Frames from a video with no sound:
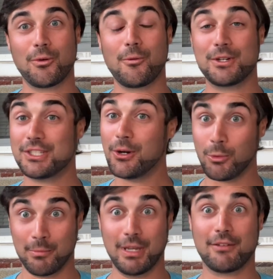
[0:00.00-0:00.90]
We still
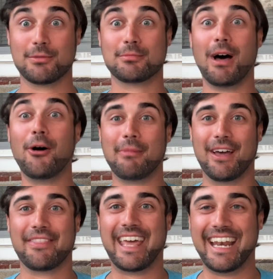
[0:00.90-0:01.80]
won big
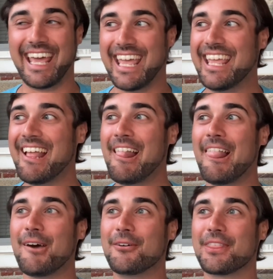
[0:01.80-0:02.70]
smallmouth that day
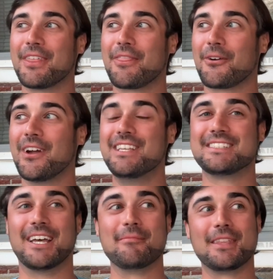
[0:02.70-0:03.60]
with a
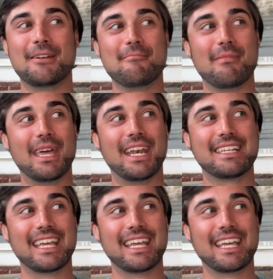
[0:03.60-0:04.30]
3-something, but